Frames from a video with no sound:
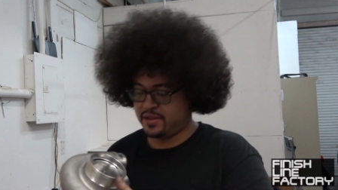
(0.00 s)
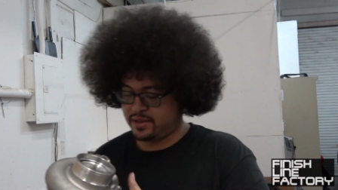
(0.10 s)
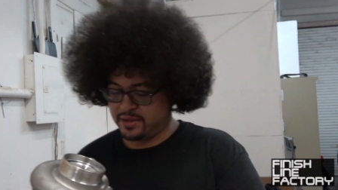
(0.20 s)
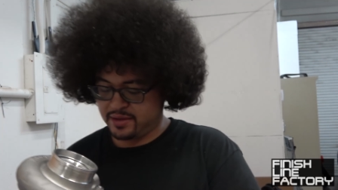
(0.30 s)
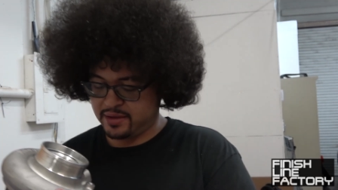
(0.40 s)

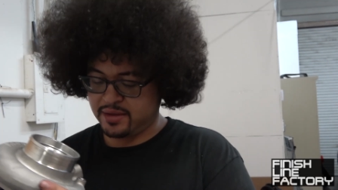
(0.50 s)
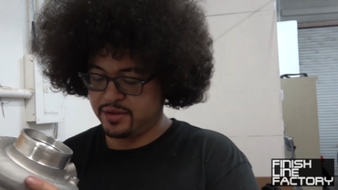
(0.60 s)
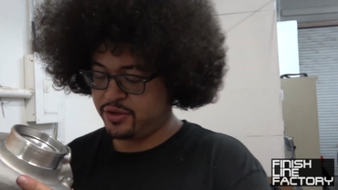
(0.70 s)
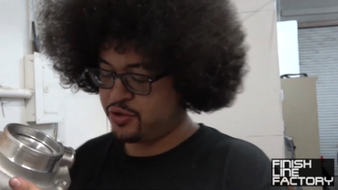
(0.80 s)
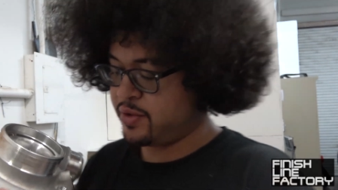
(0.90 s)
to
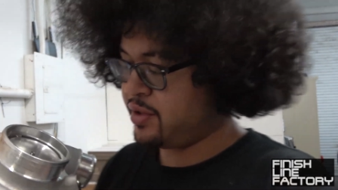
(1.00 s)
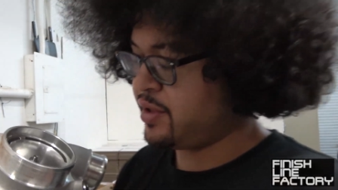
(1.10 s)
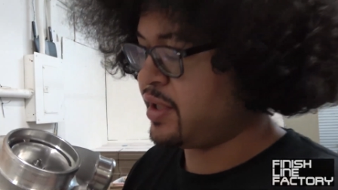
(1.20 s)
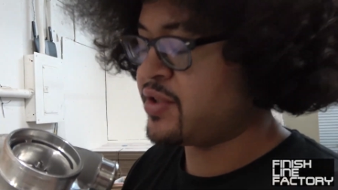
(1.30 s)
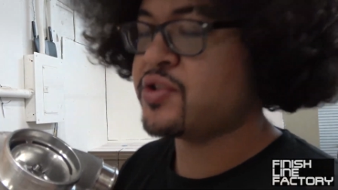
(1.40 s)
drill
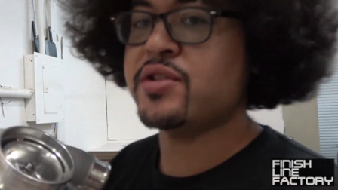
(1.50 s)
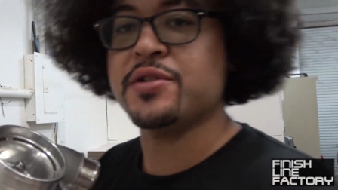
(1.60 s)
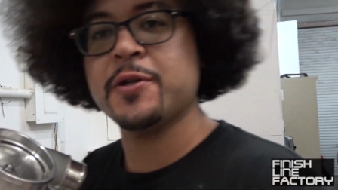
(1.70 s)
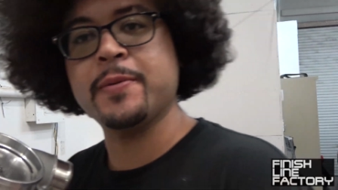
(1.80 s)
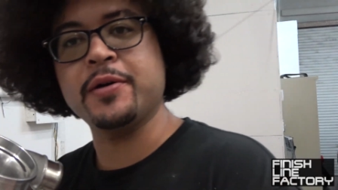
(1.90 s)
into the
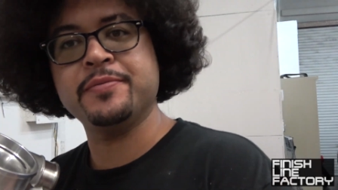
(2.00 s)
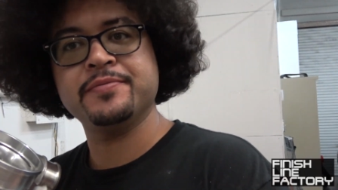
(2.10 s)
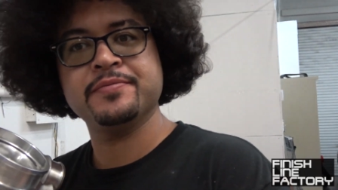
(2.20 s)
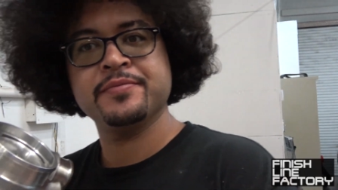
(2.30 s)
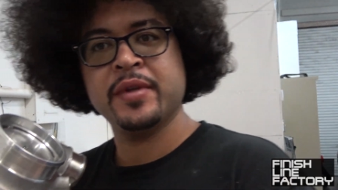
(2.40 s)
turbo.
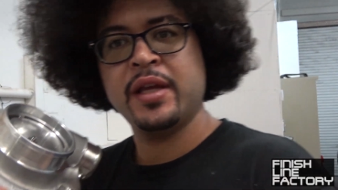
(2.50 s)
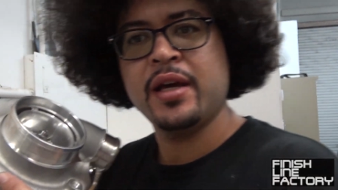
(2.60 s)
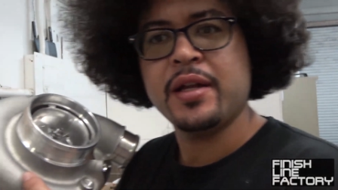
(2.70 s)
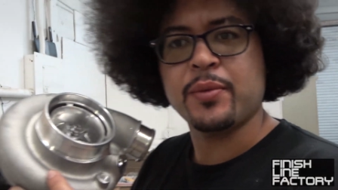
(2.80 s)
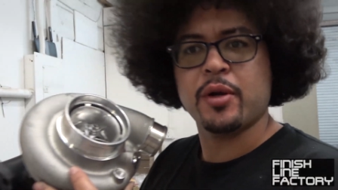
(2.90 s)

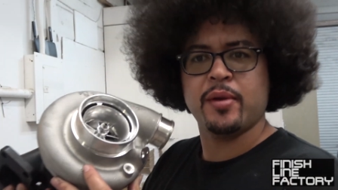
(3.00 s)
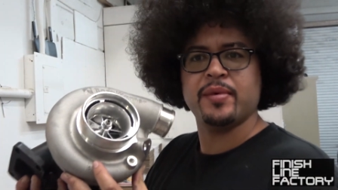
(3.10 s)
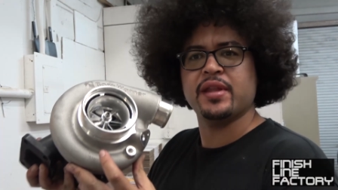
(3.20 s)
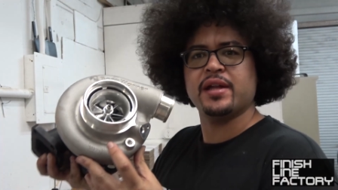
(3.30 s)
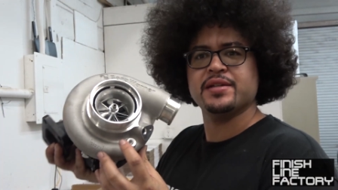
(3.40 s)
And what I mean
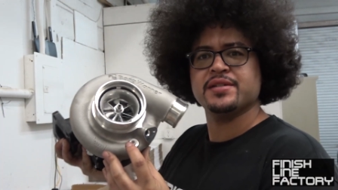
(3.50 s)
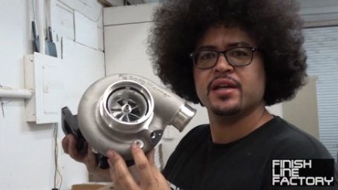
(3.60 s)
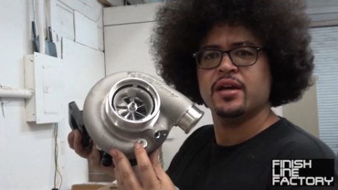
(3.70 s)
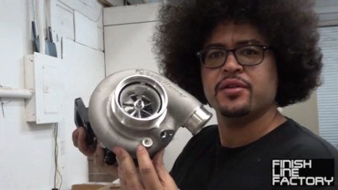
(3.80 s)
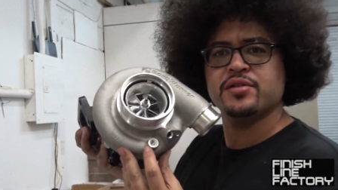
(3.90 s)
by that is,
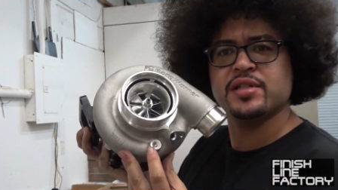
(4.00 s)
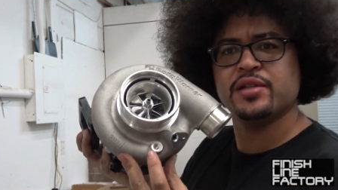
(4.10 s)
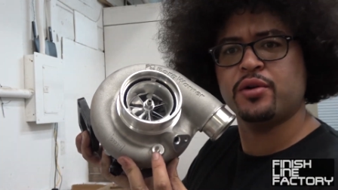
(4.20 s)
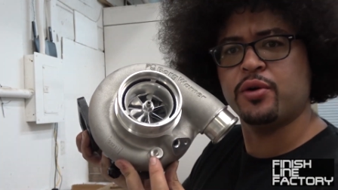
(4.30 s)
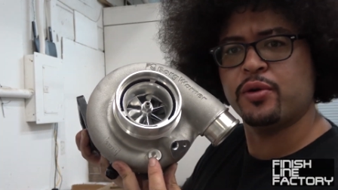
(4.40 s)
there's this
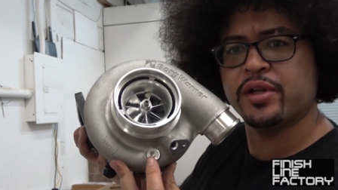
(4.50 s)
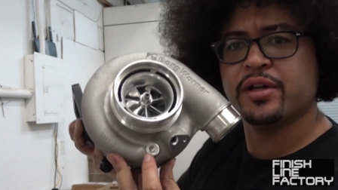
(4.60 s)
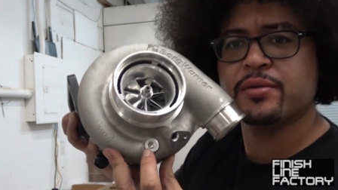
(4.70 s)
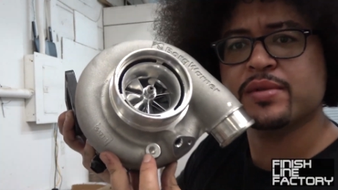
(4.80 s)
little hole here. Let